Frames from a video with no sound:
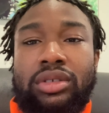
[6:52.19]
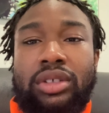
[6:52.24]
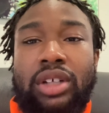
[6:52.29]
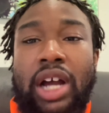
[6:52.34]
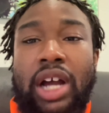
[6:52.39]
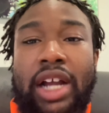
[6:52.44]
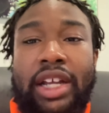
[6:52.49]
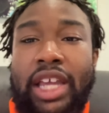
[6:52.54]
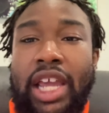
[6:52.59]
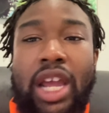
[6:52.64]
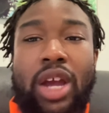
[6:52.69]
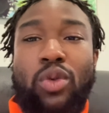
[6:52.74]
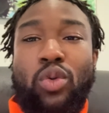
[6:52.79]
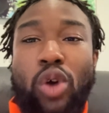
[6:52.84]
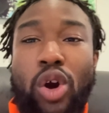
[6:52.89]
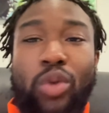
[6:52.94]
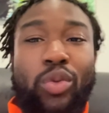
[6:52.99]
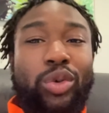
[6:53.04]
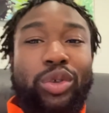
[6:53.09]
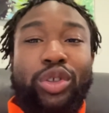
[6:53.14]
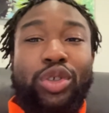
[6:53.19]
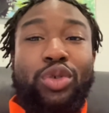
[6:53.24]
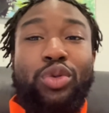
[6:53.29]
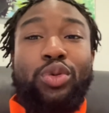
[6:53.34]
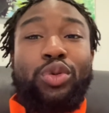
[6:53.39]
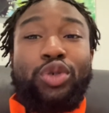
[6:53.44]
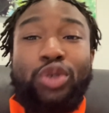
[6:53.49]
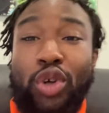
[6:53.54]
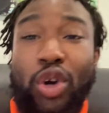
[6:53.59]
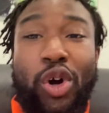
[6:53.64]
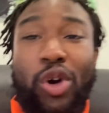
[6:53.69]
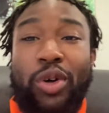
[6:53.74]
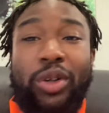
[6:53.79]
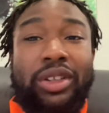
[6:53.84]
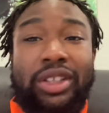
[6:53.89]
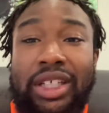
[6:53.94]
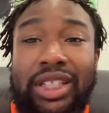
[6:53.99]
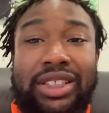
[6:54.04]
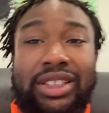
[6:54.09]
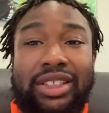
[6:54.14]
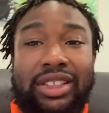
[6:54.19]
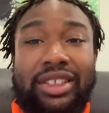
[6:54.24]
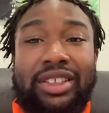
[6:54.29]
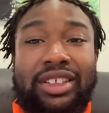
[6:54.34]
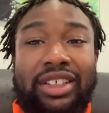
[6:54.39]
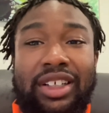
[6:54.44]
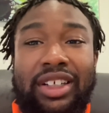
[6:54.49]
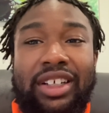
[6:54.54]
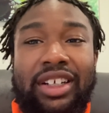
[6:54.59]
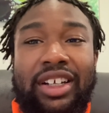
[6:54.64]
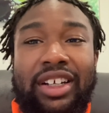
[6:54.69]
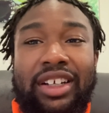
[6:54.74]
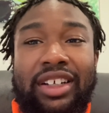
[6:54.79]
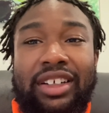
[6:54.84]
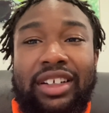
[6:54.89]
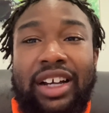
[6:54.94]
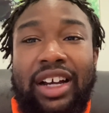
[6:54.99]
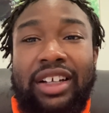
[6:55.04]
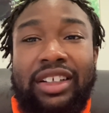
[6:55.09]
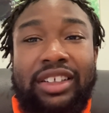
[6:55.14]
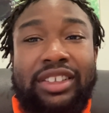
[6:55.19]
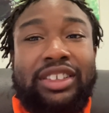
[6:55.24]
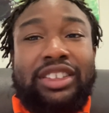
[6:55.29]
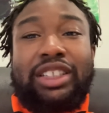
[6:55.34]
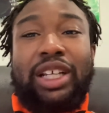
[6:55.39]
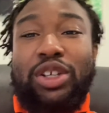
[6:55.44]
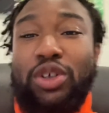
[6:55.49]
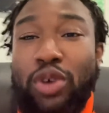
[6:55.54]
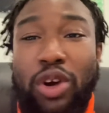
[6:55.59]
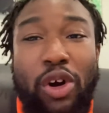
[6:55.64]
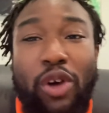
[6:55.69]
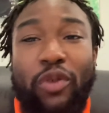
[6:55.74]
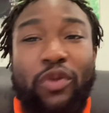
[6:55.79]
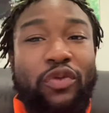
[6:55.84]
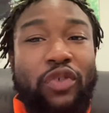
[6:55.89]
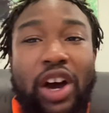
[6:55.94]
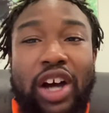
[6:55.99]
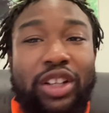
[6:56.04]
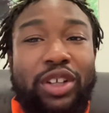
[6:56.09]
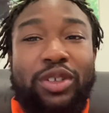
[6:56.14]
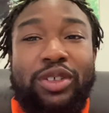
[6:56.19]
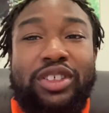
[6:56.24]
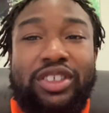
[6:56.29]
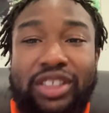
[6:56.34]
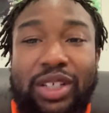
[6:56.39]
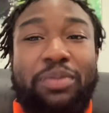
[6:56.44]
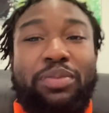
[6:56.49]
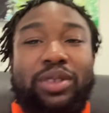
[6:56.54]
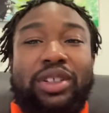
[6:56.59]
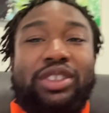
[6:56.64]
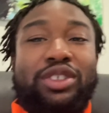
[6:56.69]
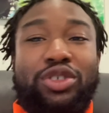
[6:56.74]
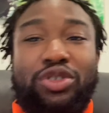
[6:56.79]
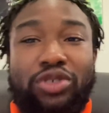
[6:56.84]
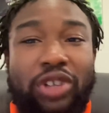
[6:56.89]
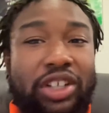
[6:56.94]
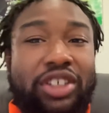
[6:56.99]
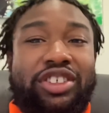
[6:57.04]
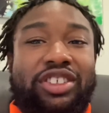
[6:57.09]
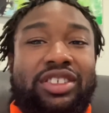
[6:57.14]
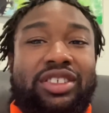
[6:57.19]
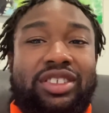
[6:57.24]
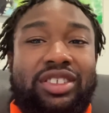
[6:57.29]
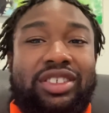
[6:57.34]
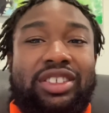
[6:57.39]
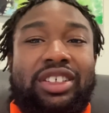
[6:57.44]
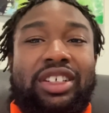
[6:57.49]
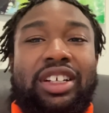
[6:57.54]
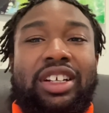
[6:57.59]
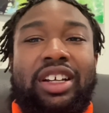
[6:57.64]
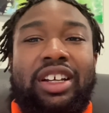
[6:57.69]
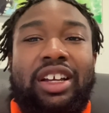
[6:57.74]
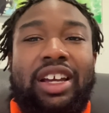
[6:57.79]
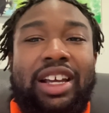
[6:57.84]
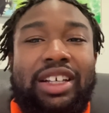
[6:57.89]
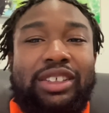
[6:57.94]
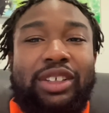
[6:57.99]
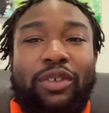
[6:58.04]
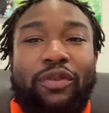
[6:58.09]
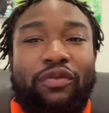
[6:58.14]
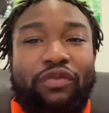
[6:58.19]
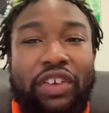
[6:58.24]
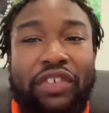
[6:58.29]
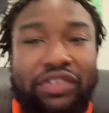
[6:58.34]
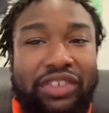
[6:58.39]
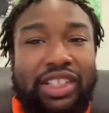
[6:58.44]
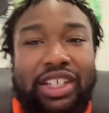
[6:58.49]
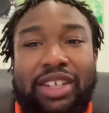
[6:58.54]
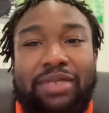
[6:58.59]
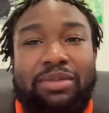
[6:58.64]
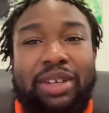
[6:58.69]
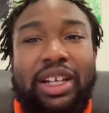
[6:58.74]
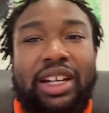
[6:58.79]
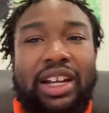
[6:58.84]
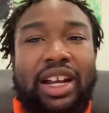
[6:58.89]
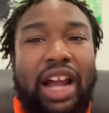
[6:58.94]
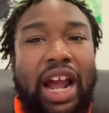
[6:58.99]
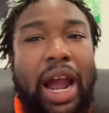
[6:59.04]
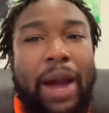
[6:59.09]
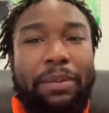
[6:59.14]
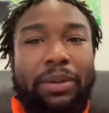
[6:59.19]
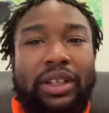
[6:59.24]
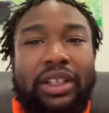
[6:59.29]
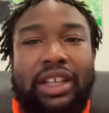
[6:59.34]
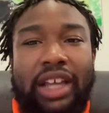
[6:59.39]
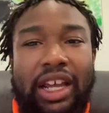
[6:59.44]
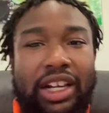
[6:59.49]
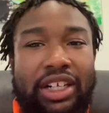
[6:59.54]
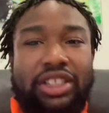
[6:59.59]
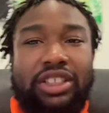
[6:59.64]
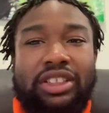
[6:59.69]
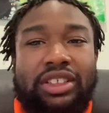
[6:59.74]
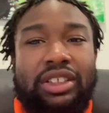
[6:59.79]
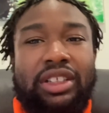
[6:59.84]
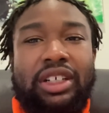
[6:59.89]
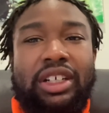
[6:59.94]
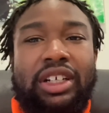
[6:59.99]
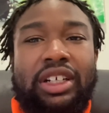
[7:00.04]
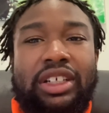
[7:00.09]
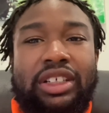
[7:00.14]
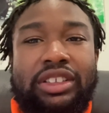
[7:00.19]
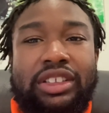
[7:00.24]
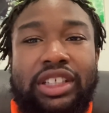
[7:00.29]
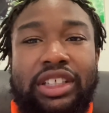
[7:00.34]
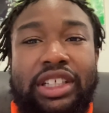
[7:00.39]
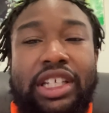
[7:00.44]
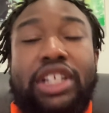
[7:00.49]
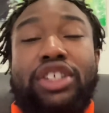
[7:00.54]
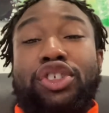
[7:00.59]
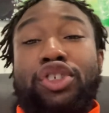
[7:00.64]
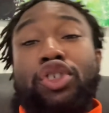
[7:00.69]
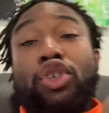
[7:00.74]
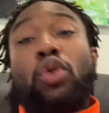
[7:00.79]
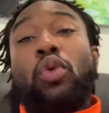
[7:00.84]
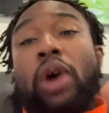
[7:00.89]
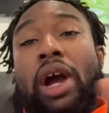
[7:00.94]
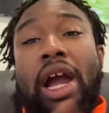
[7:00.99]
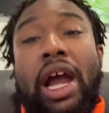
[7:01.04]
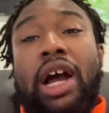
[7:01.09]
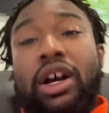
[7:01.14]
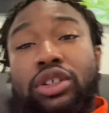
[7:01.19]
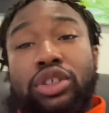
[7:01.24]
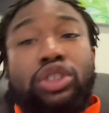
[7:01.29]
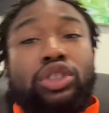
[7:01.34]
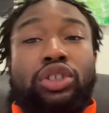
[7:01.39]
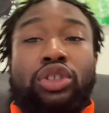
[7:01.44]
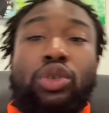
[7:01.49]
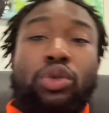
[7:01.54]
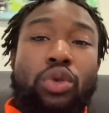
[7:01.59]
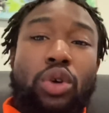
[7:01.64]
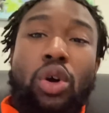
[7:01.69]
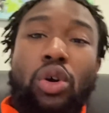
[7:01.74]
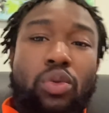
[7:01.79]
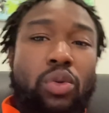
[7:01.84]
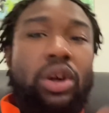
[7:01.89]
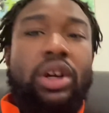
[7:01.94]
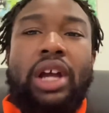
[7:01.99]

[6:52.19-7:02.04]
I can't work with you. You don't listen. So you don't follow simple instructions. It's a 15 minute application to get you a house. You don't want